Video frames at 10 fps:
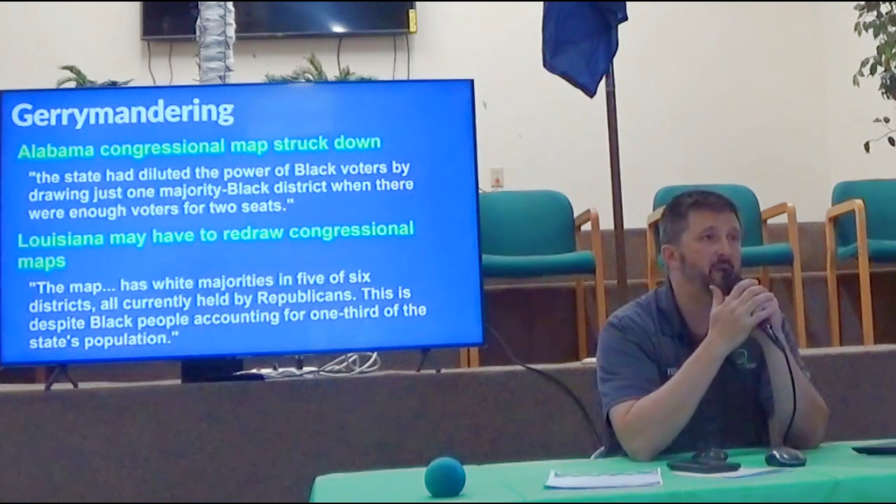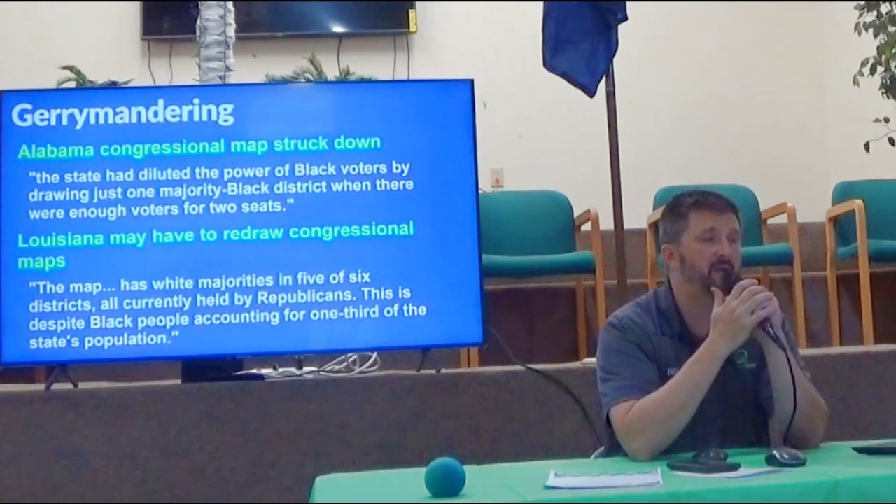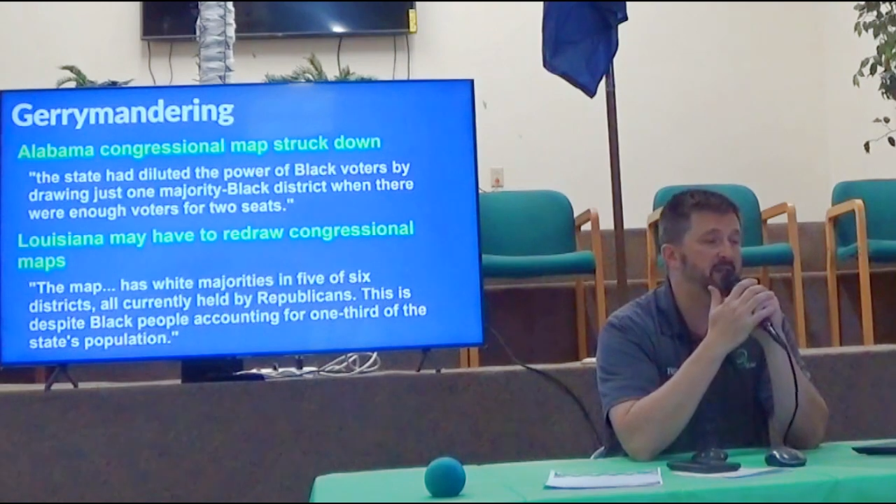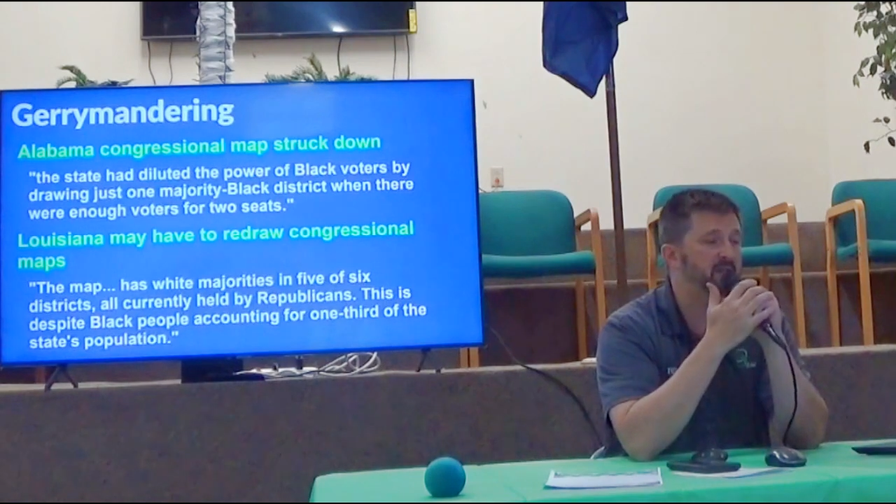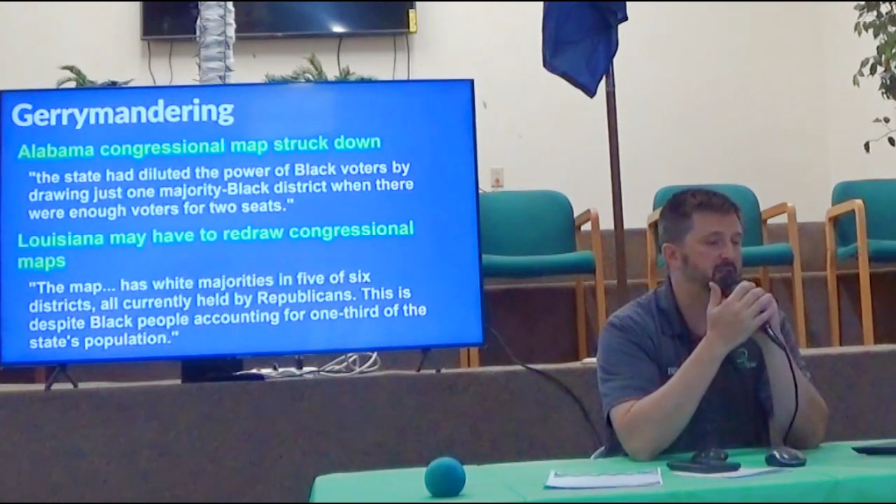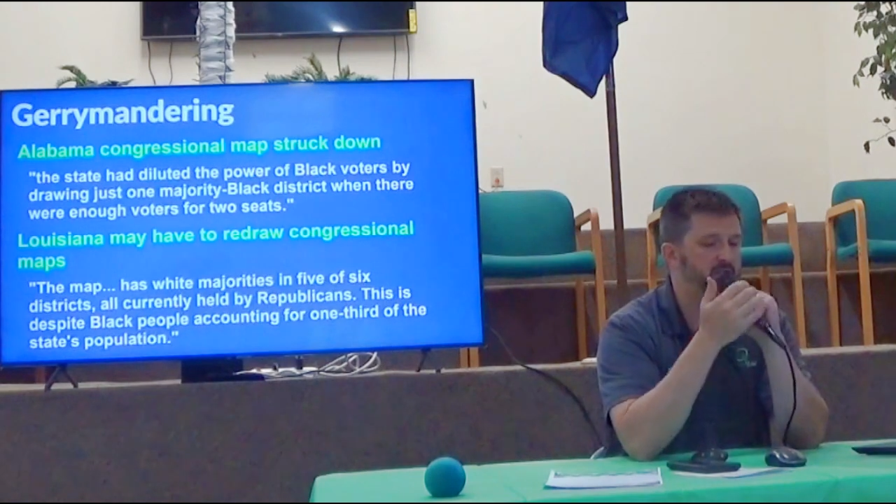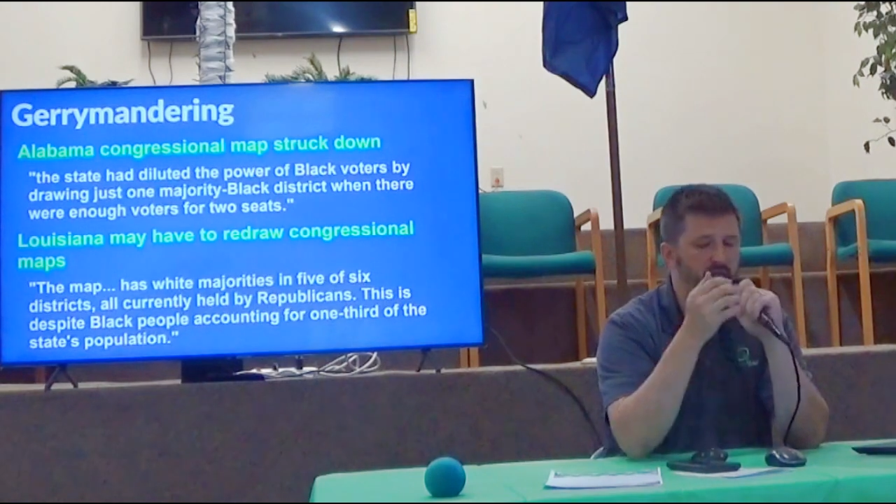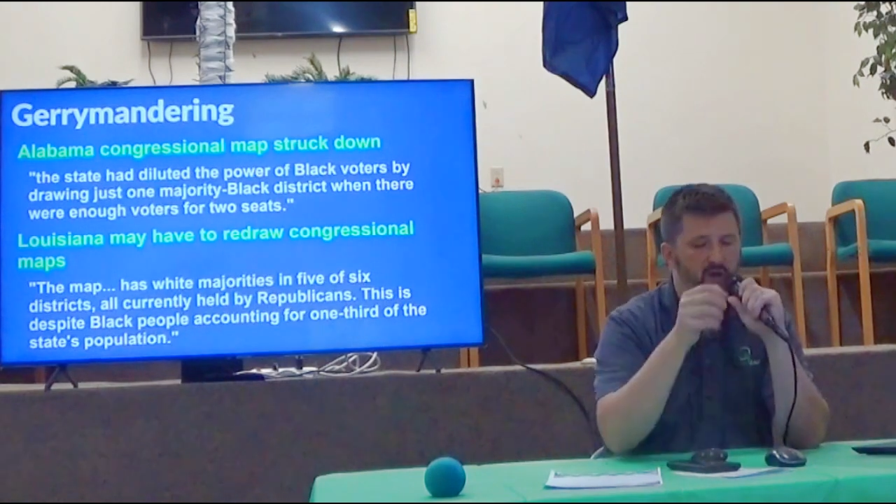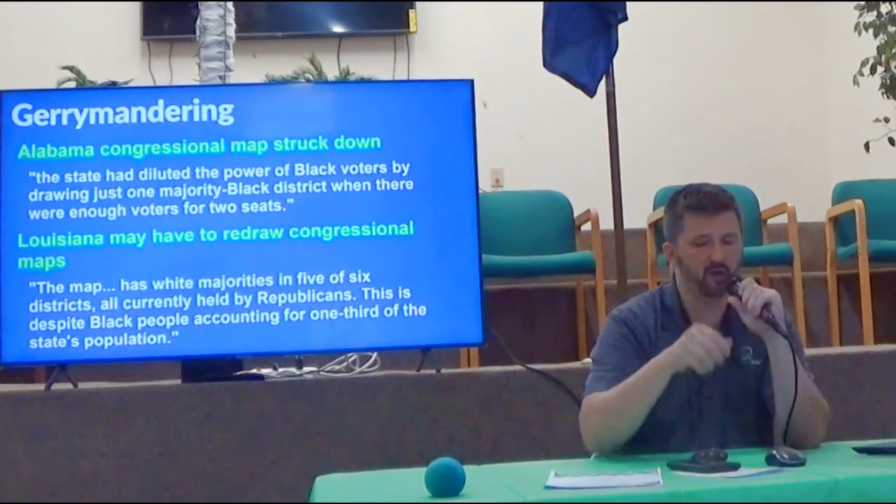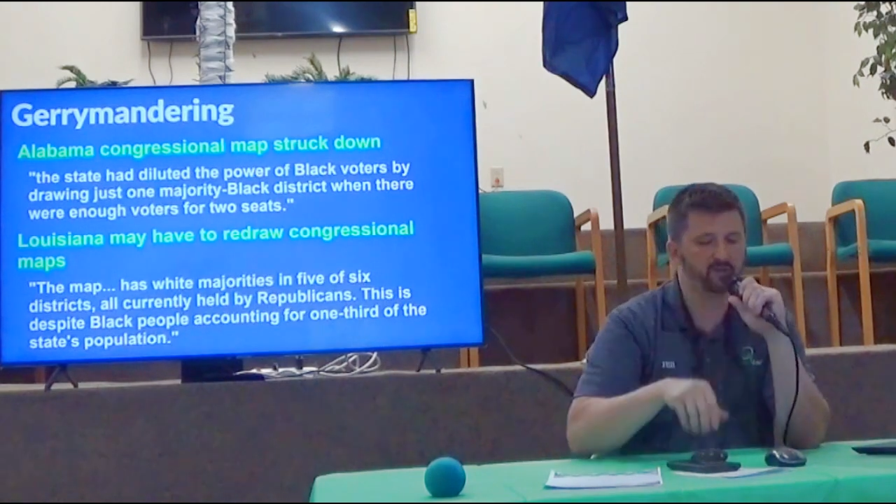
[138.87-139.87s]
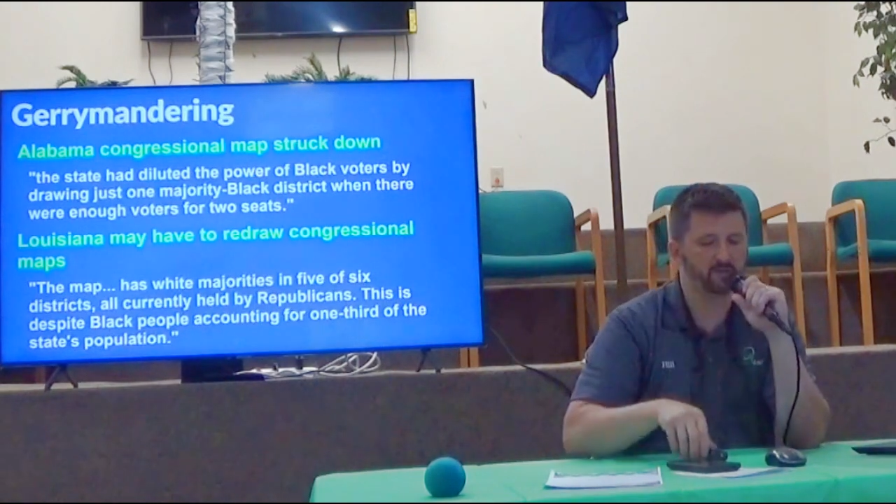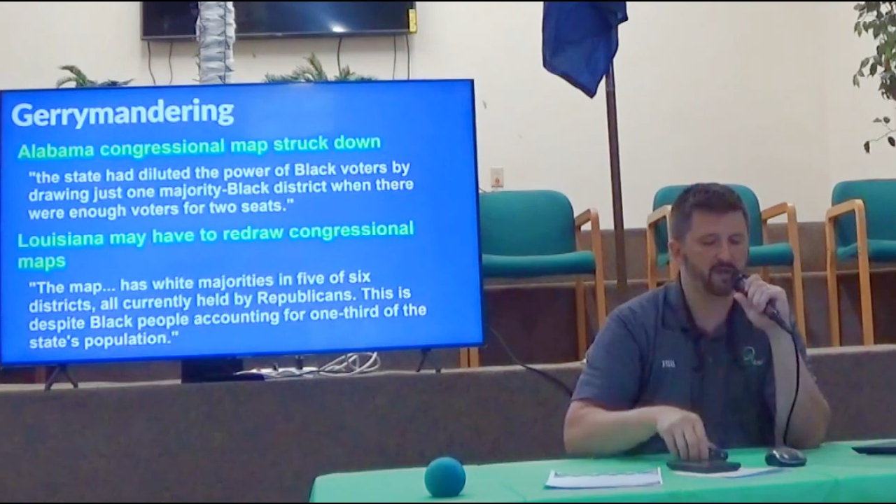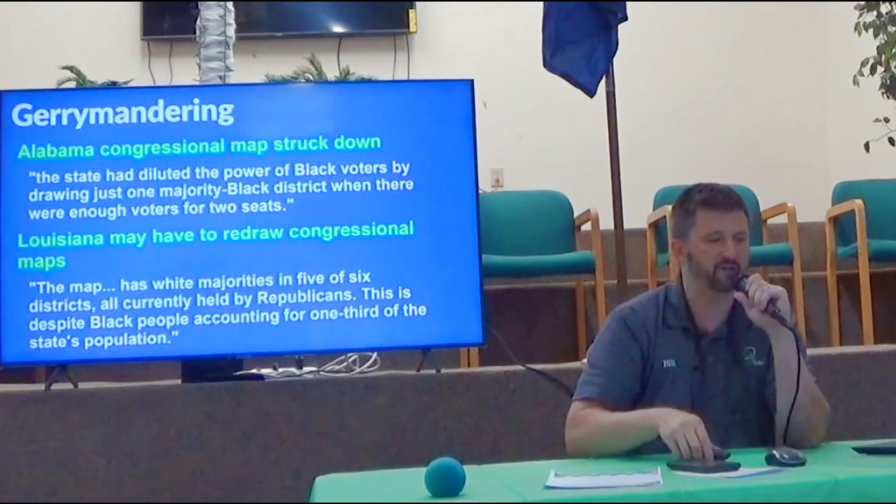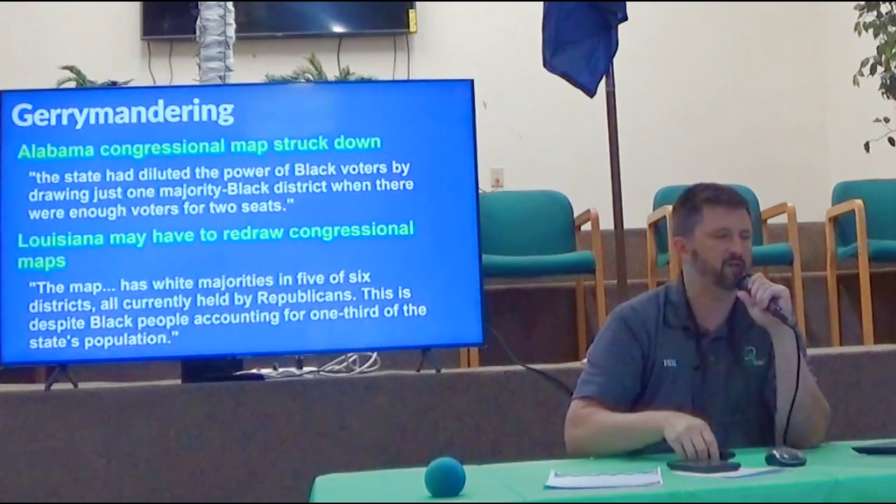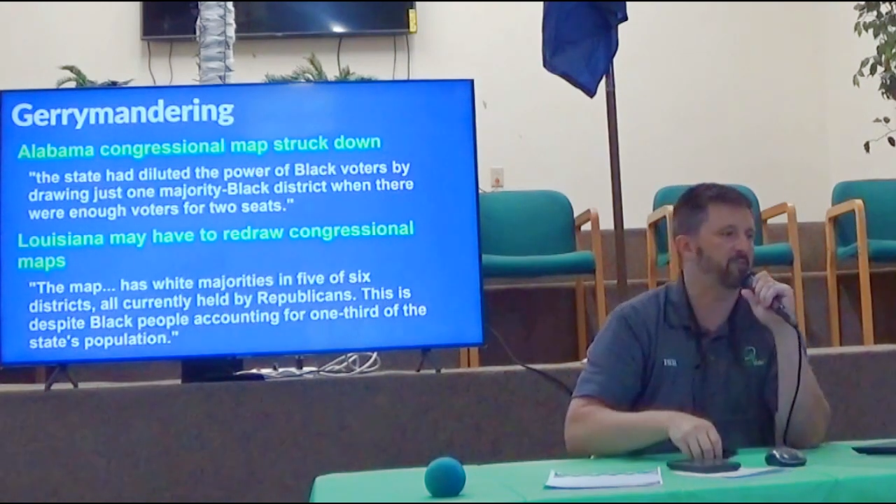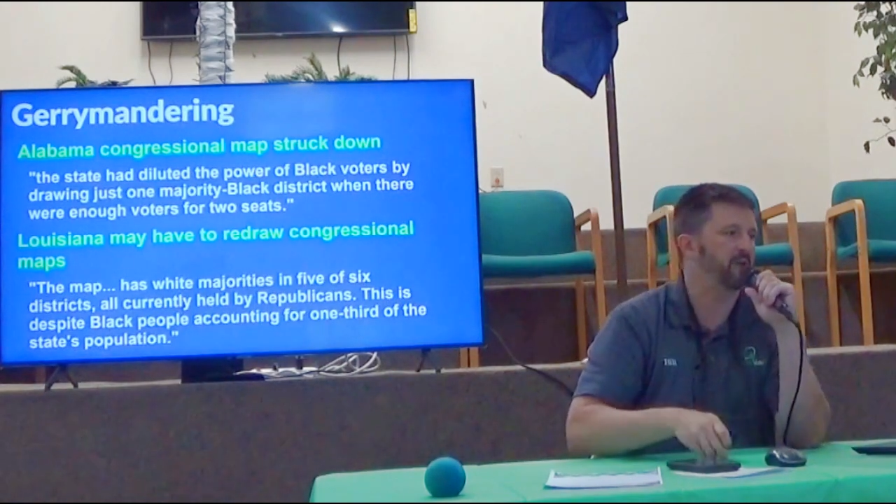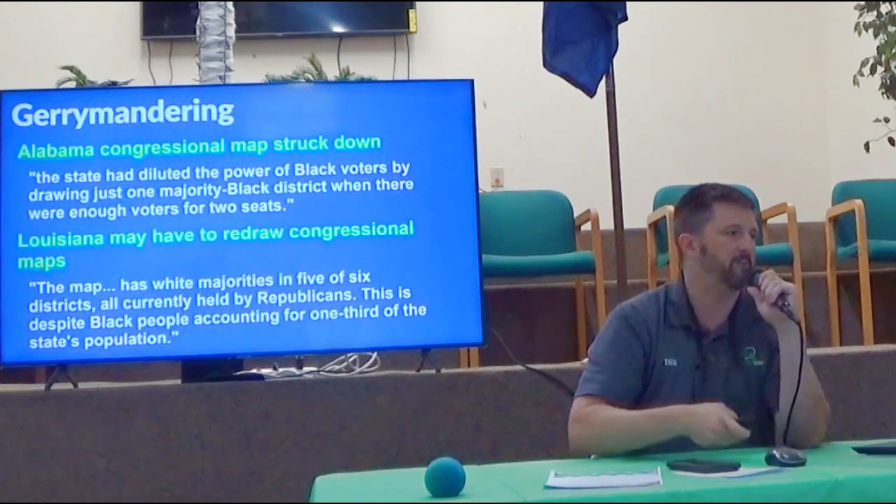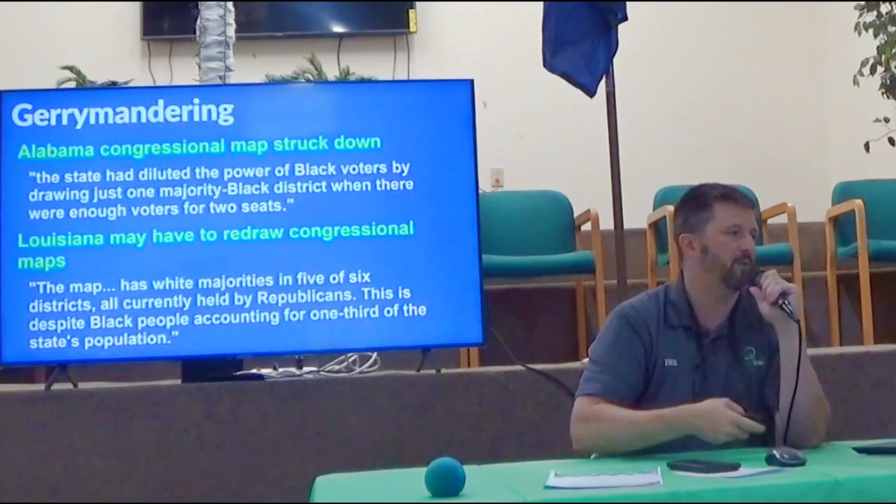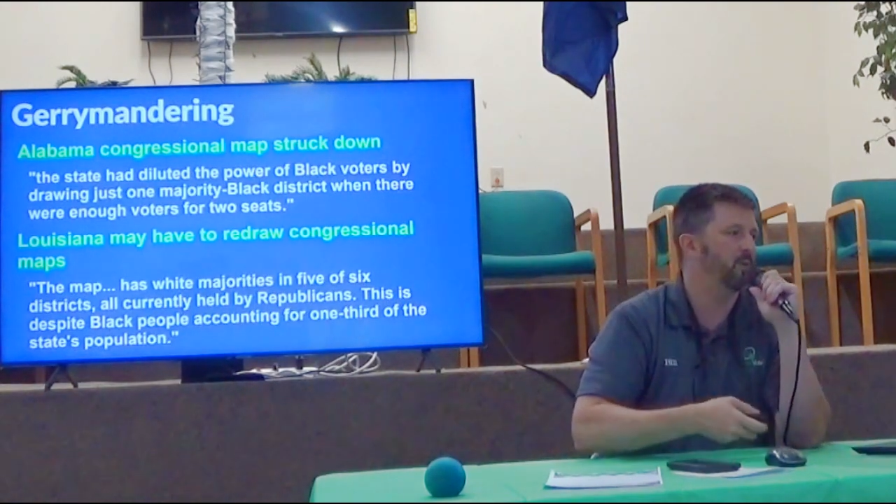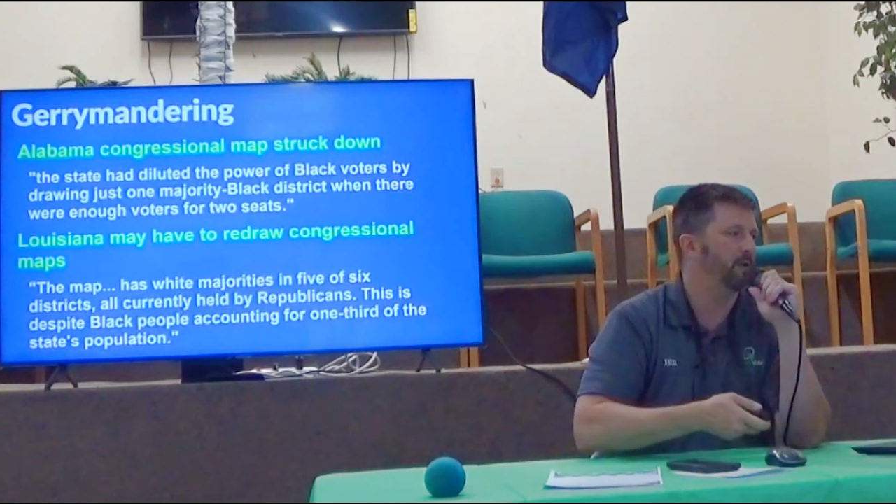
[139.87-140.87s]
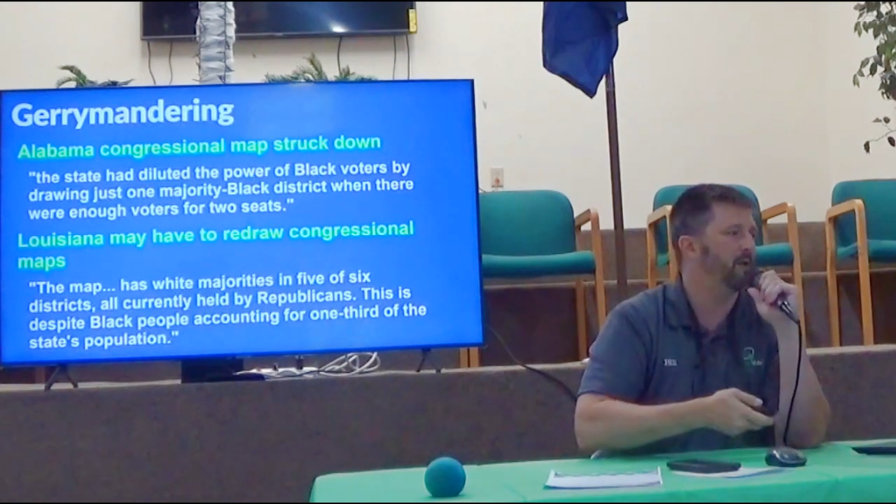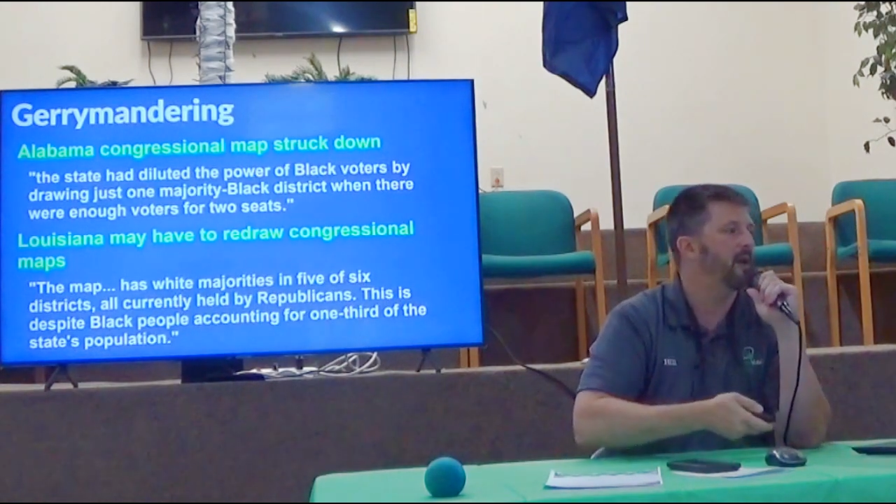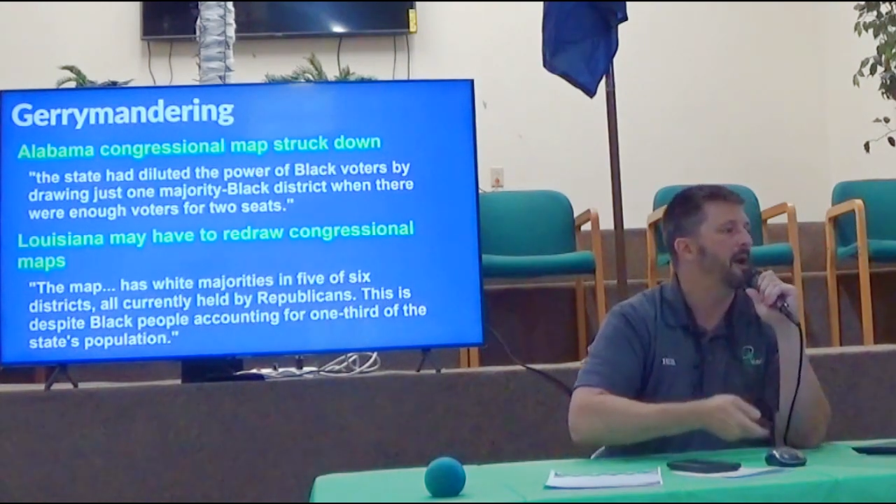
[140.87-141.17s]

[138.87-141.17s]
upon a decision also by the Supreme Court.